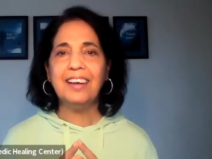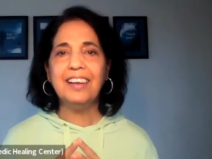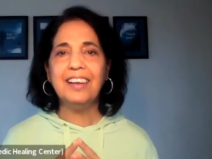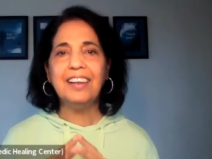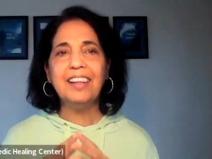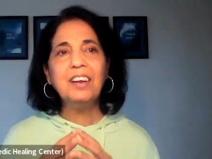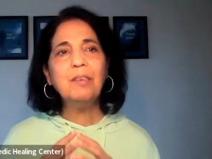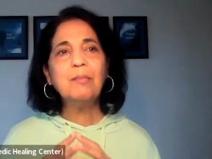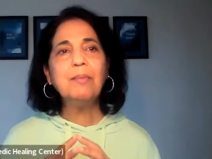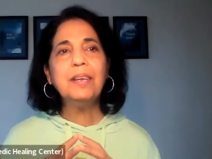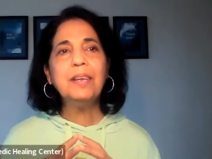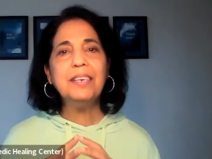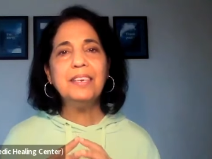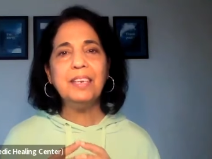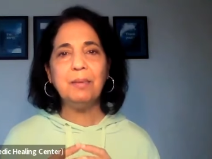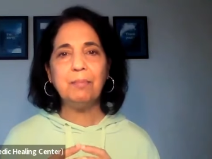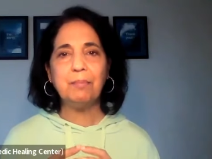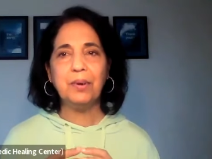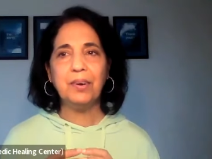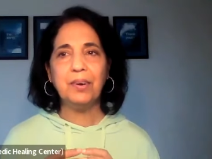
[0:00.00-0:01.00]
a little bit
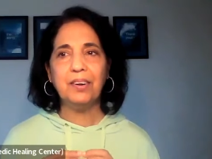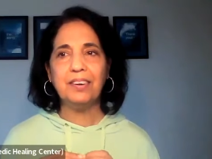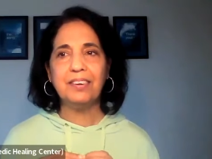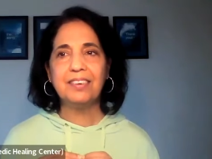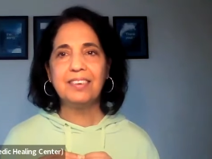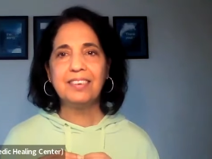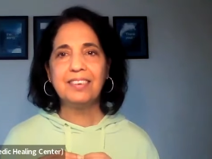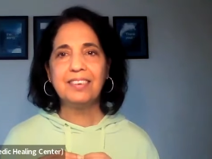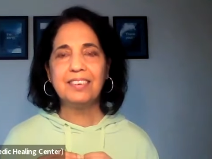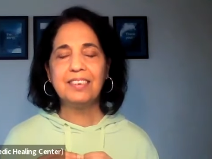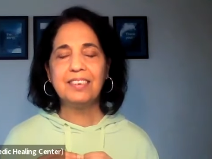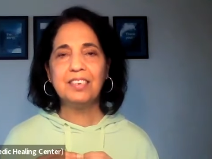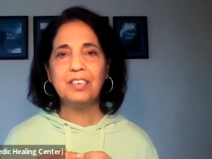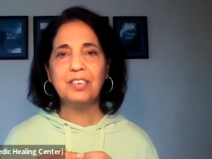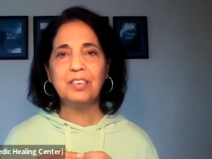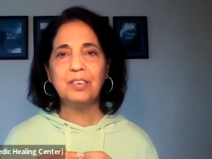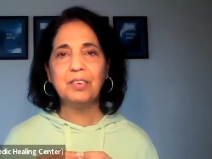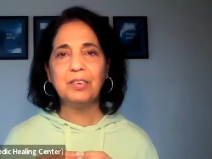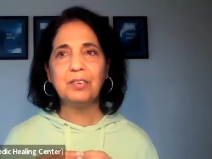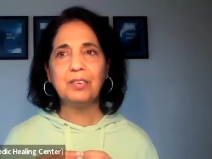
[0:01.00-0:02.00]
deeper
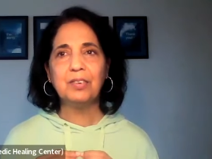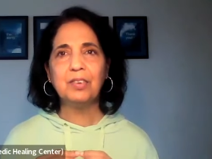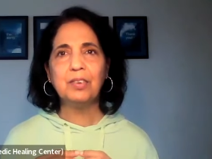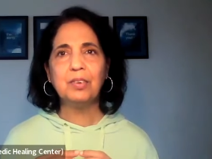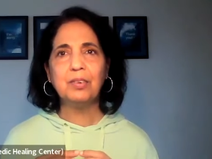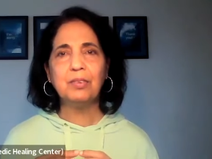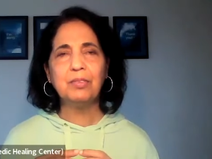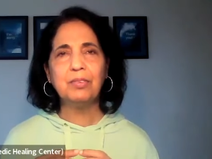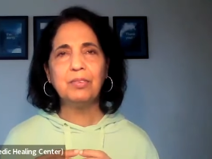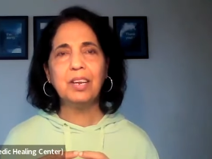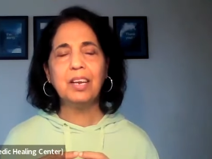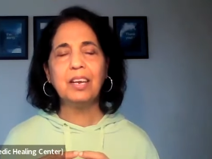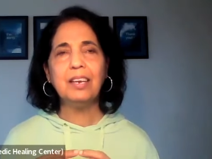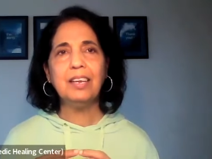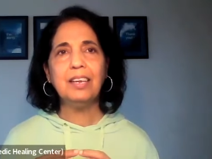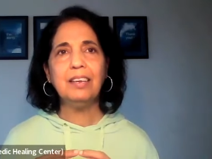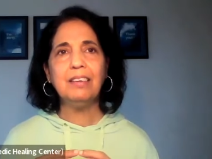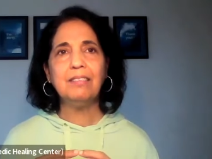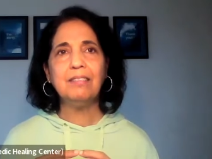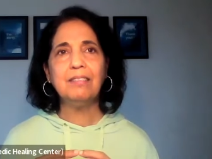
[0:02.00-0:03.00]
to, to
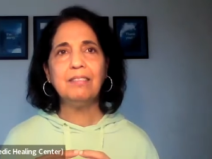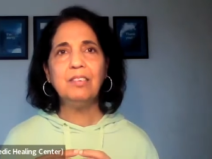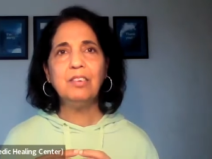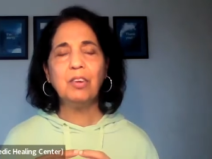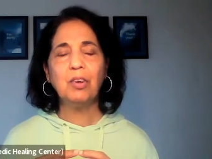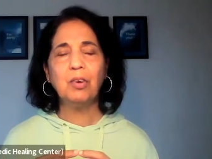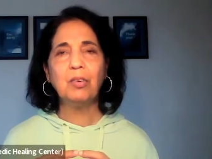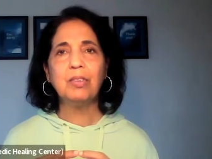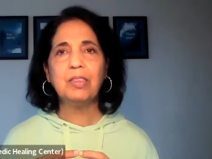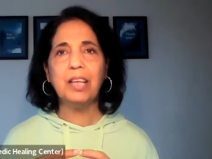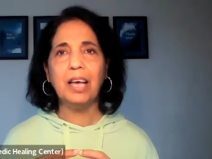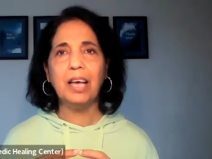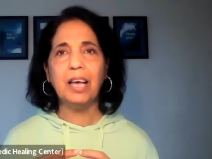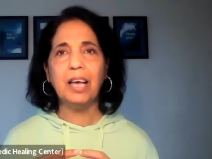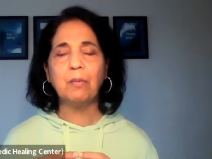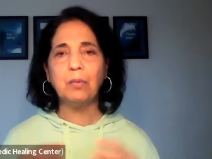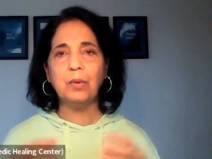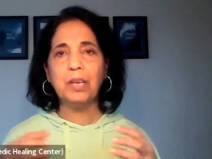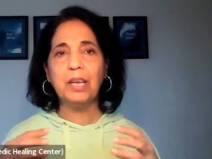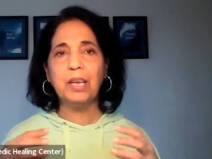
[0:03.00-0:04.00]
really know
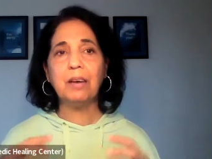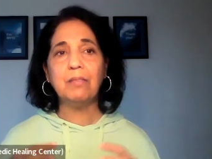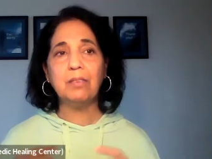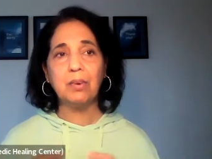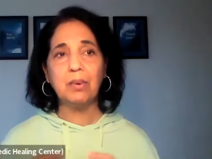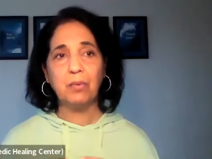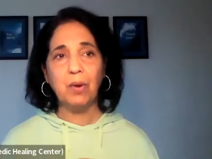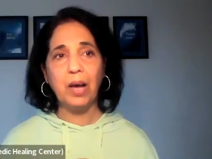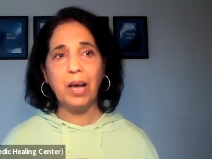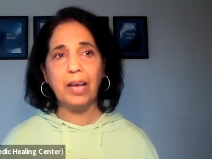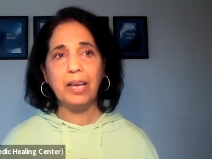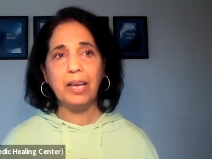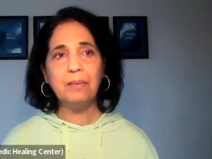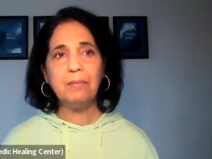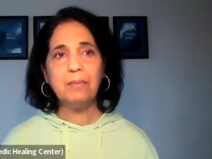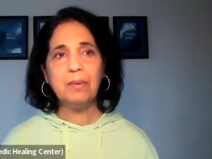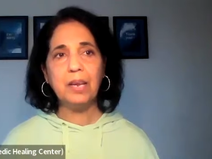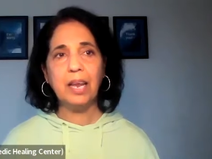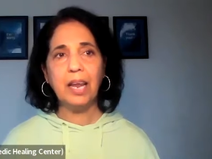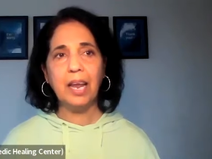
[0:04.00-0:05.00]
that we have
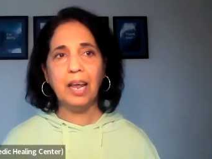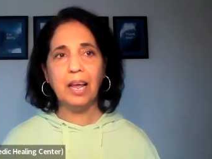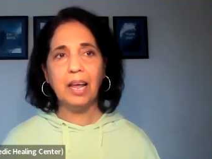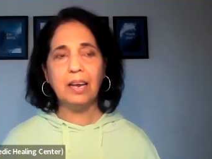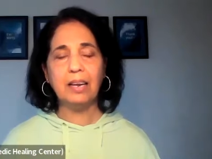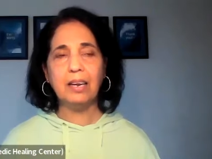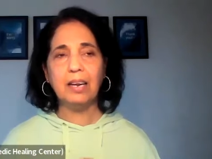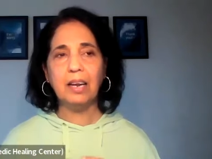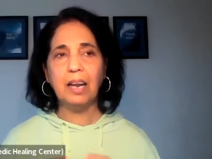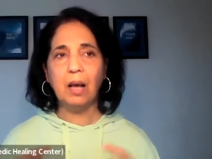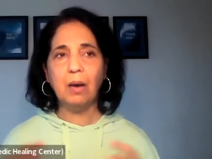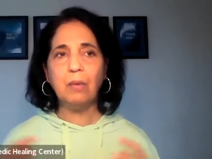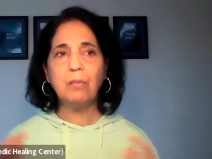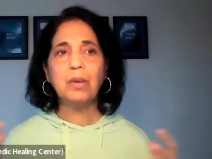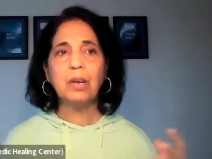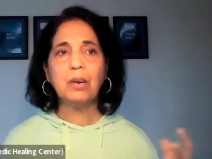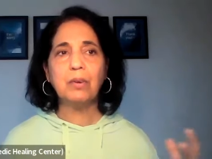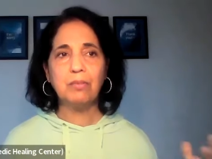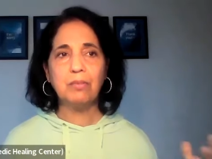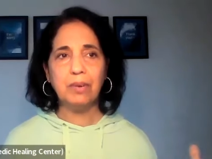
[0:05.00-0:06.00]
arrived and now
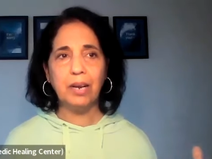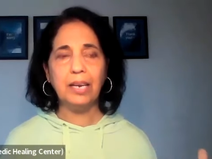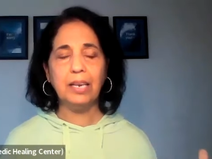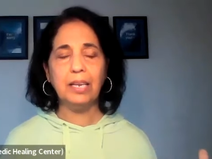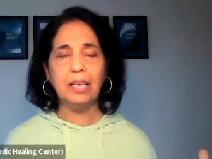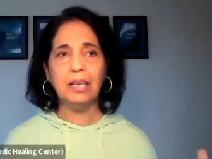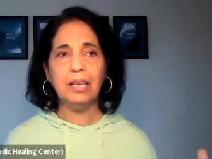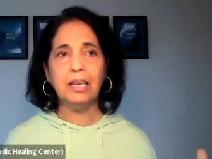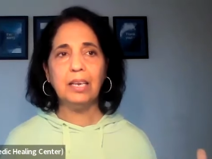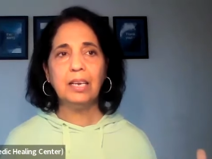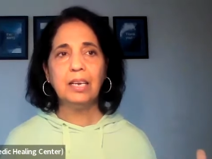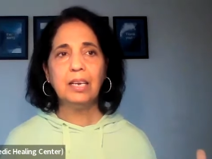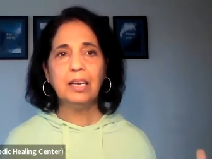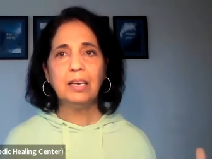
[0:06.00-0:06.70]
we are ready